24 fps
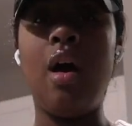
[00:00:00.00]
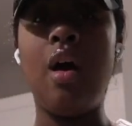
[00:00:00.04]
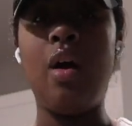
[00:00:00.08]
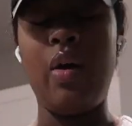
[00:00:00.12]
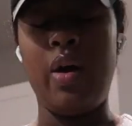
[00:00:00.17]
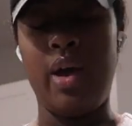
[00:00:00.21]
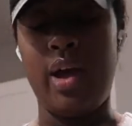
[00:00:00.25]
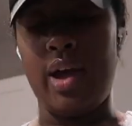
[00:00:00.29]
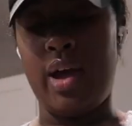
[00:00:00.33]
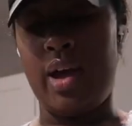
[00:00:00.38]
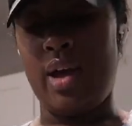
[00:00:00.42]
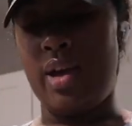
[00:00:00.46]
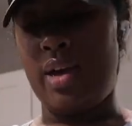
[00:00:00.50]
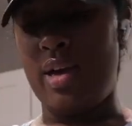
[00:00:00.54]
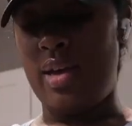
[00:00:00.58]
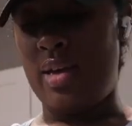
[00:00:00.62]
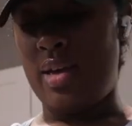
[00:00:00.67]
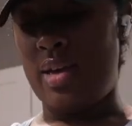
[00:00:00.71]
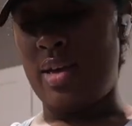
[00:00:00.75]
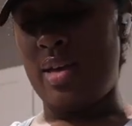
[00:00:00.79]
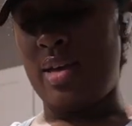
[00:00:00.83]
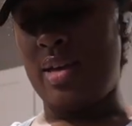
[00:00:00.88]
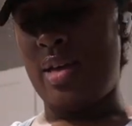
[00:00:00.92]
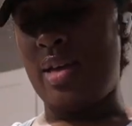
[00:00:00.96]
Okay.
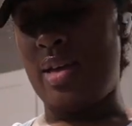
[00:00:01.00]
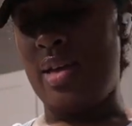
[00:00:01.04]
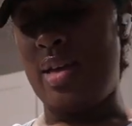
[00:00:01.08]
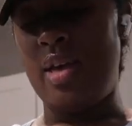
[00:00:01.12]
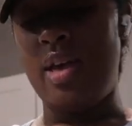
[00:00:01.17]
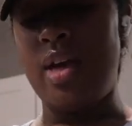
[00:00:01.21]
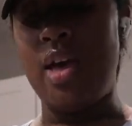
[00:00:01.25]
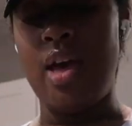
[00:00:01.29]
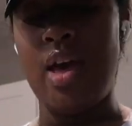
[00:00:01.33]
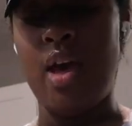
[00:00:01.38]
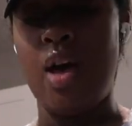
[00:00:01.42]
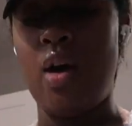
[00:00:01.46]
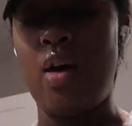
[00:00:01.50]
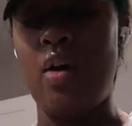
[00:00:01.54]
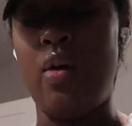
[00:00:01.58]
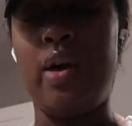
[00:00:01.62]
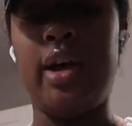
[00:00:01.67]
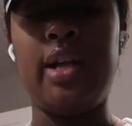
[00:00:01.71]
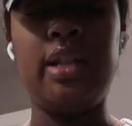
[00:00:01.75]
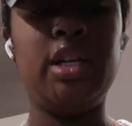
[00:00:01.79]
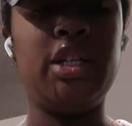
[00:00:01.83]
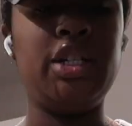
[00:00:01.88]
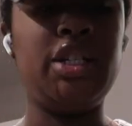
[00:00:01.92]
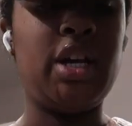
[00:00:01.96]
Oh,
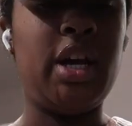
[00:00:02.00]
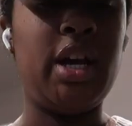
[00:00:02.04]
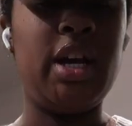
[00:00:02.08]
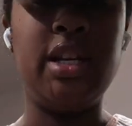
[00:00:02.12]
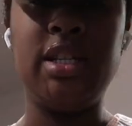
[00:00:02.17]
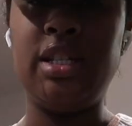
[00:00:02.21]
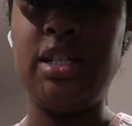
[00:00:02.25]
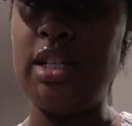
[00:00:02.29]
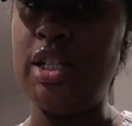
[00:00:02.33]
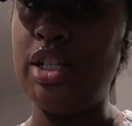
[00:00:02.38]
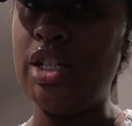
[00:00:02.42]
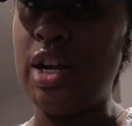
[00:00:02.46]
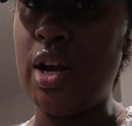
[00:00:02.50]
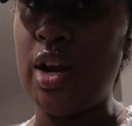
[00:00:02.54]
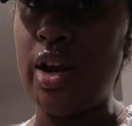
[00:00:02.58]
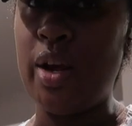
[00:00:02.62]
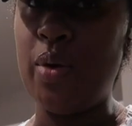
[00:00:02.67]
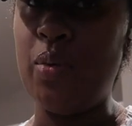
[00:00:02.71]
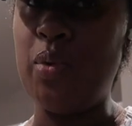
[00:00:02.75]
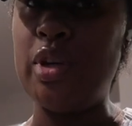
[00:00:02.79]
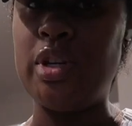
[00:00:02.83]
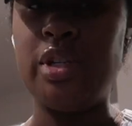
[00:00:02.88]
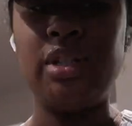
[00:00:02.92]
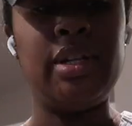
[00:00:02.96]
I thought y'all had said y'all
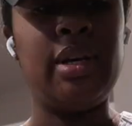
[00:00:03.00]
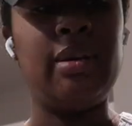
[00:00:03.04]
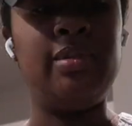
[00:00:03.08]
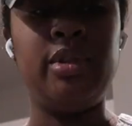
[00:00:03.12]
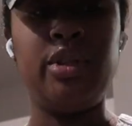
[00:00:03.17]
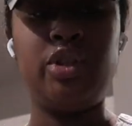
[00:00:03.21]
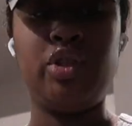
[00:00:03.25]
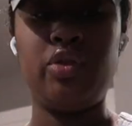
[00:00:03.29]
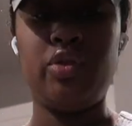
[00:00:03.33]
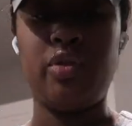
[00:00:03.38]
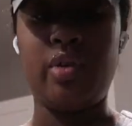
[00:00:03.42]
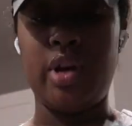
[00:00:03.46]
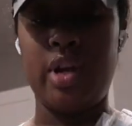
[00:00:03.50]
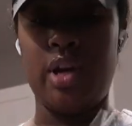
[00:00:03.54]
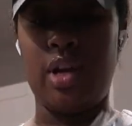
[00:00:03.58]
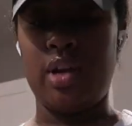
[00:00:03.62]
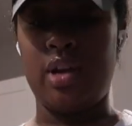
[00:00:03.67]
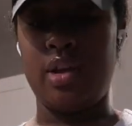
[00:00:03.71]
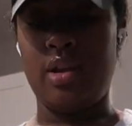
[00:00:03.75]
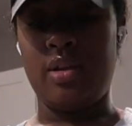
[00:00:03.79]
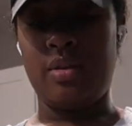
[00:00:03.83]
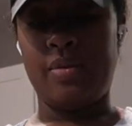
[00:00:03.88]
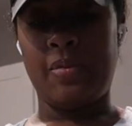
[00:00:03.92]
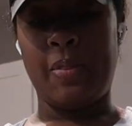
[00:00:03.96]
had wanted something to drink.
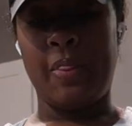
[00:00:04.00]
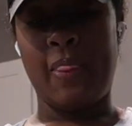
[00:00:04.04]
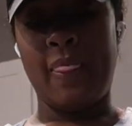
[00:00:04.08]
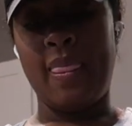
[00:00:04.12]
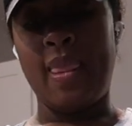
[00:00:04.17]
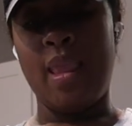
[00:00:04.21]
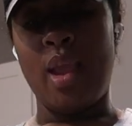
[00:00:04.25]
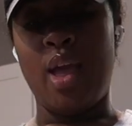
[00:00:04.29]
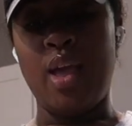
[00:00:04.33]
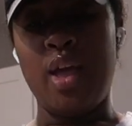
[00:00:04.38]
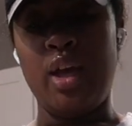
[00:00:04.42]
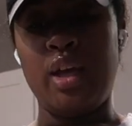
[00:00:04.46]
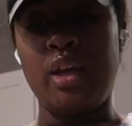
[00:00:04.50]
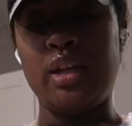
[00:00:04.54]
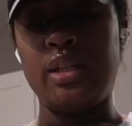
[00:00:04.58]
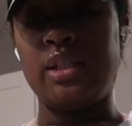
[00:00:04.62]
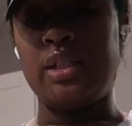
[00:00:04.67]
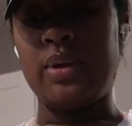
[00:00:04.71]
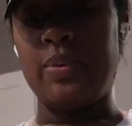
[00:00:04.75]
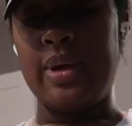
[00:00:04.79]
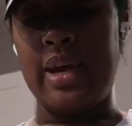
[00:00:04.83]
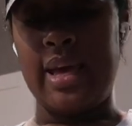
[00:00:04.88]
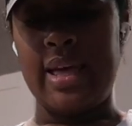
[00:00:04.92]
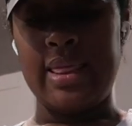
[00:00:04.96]

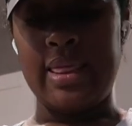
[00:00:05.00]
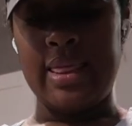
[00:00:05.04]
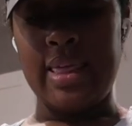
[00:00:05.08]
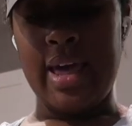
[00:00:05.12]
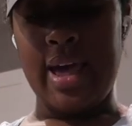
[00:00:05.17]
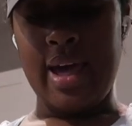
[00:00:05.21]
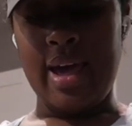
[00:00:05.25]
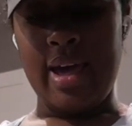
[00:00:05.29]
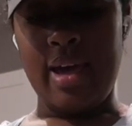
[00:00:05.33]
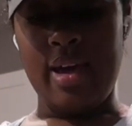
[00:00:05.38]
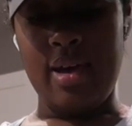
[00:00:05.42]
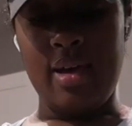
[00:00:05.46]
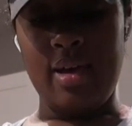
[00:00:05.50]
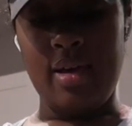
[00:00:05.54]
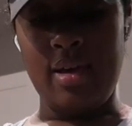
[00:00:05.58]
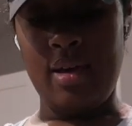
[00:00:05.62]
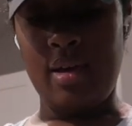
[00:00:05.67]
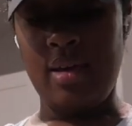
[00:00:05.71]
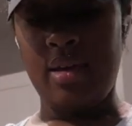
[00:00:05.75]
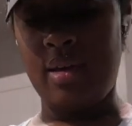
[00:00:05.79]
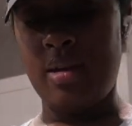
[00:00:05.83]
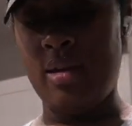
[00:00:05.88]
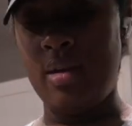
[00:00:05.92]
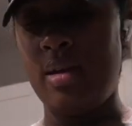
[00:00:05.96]
So we got
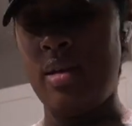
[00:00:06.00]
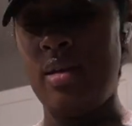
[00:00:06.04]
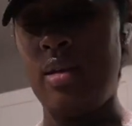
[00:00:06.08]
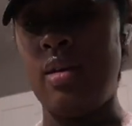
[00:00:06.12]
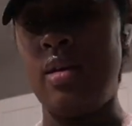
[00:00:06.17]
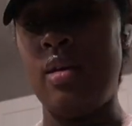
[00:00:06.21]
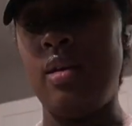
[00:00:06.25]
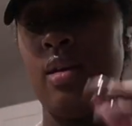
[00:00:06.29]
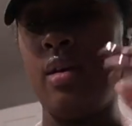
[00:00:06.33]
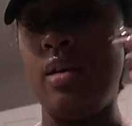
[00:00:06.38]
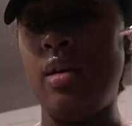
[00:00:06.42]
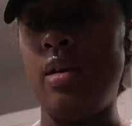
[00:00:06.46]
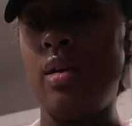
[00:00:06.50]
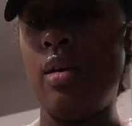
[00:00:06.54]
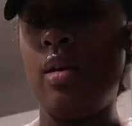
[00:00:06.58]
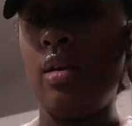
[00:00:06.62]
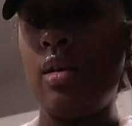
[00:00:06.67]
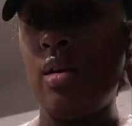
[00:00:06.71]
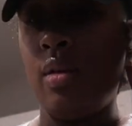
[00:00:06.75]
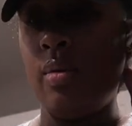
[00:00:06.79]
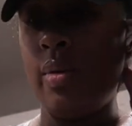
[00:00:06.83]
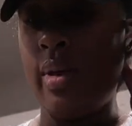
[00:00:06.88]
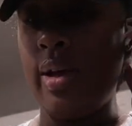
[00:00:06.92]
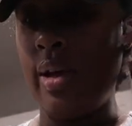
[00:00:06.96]
that
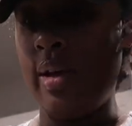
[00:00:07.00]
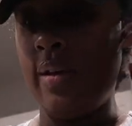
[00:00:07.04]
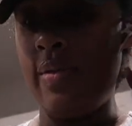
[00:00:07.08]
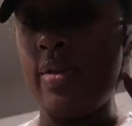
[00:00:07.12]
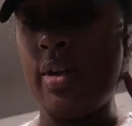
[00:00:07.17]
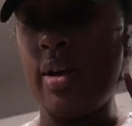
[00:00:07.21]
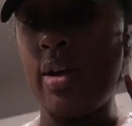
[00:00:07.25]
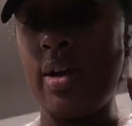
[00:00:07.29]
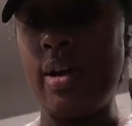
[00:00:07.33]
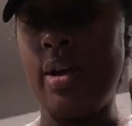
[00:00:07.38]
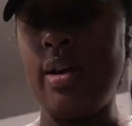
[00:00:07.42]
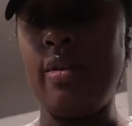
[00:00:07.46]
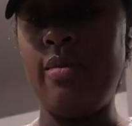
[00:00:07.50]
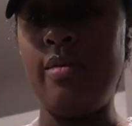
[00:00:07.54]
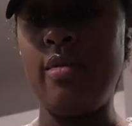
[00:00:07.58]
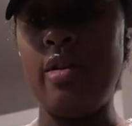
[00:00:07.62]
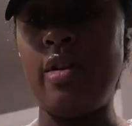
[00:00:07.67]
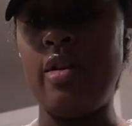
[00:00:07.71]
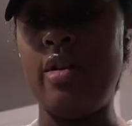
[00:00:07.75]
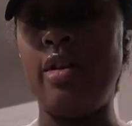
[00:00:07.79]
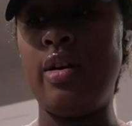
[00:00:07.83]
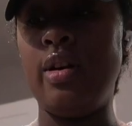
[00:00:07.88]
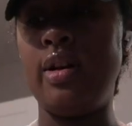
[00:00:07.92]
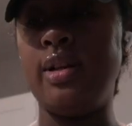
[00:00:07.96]
we have the
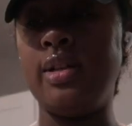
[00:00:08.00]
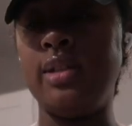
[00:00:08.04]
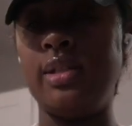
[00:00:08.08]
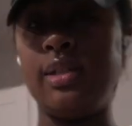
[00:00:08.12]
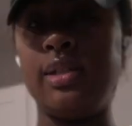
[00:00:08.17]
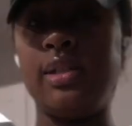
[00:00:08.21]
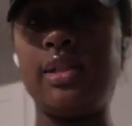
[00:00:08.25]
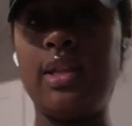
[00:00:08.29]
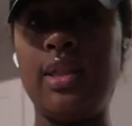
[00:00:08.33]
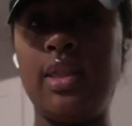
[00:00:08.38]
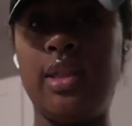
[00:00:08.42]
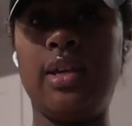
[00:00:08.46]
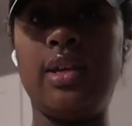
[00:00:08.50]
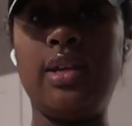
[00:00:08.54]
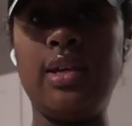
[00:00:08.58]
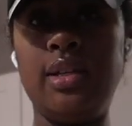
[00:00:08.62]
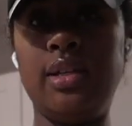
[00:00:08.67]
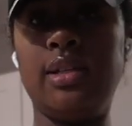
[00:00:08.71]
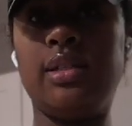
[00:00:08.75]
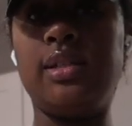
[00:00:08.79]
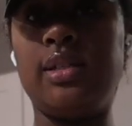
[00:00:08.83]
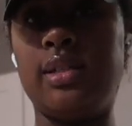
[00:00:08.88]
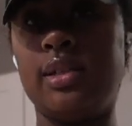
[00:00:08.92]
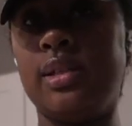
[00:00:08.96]
cover to
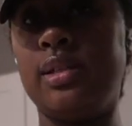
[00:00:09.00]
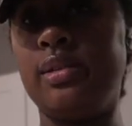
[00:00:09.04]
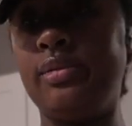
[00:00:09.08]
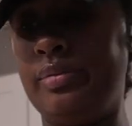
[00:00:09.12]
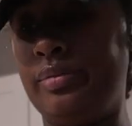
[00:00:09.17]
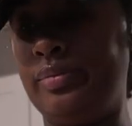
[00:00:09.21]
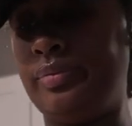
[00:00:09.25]
this